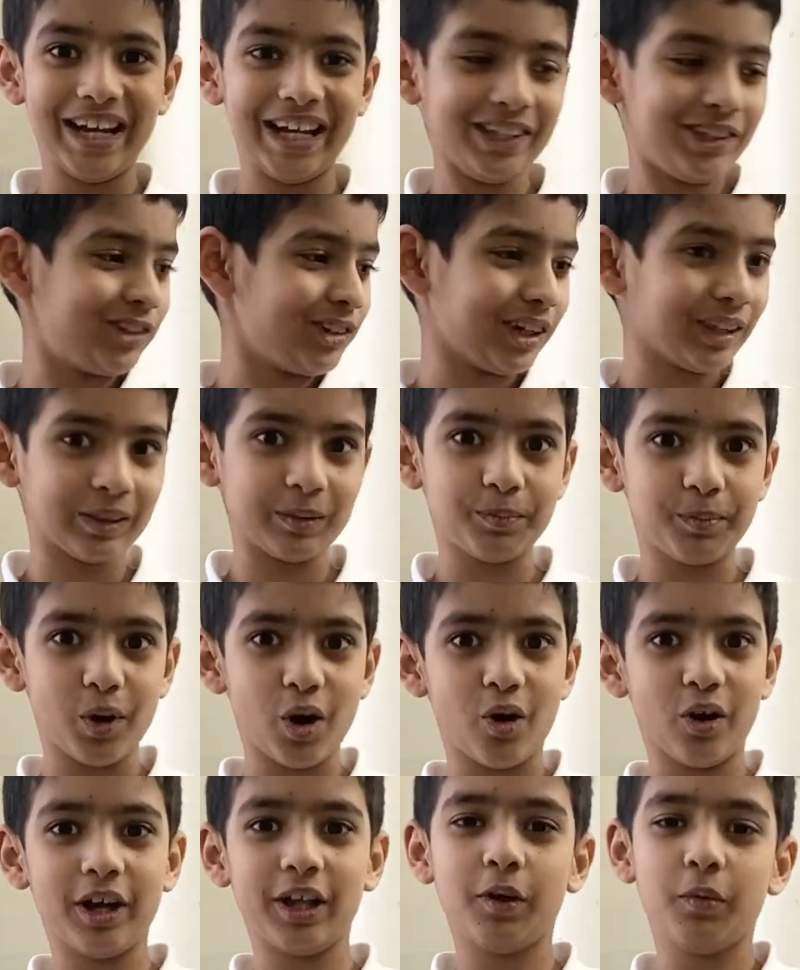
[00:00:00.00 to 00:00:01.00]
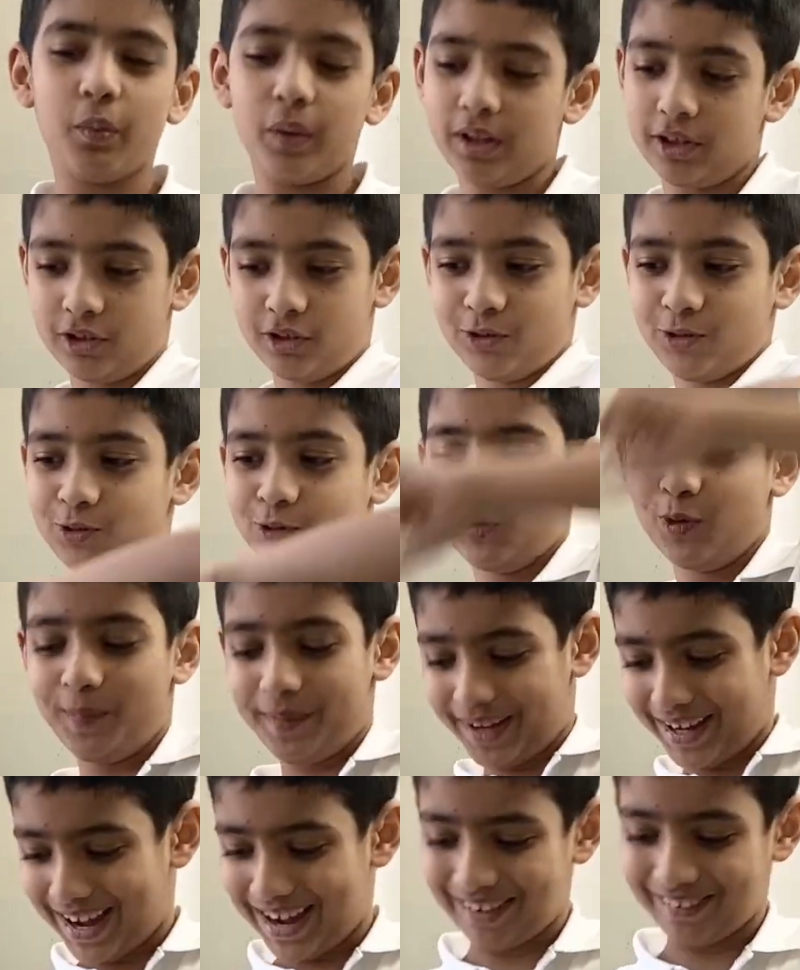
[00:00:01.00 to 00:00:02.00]
it chopped the ball and it went
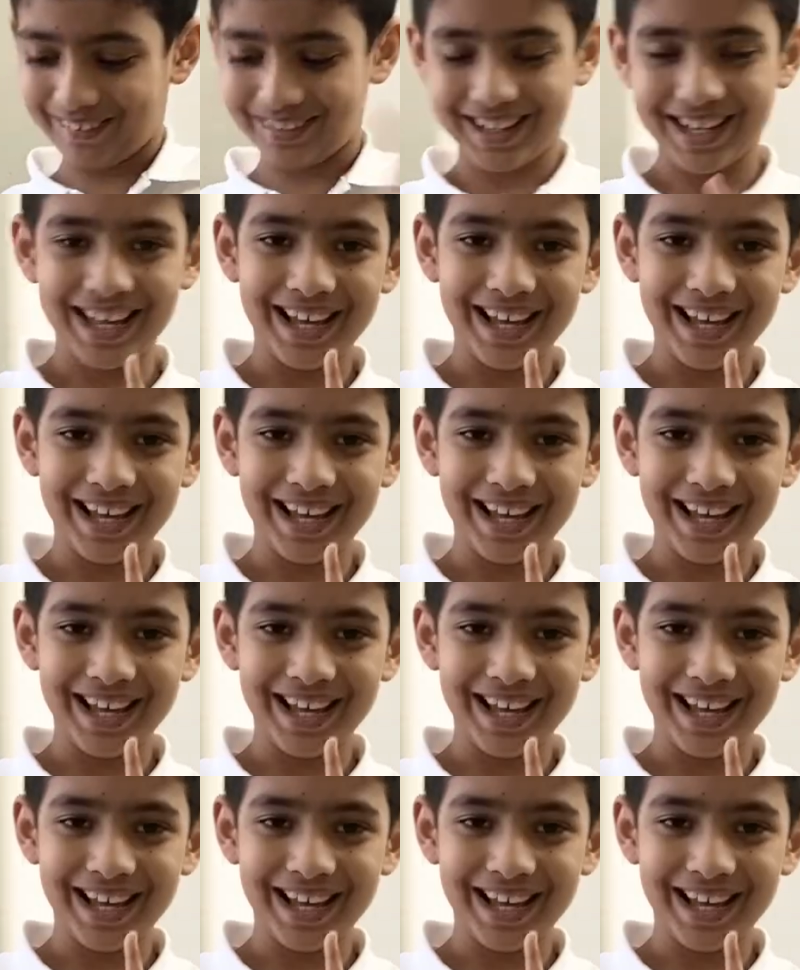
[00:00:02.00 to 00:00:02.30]
zooming out.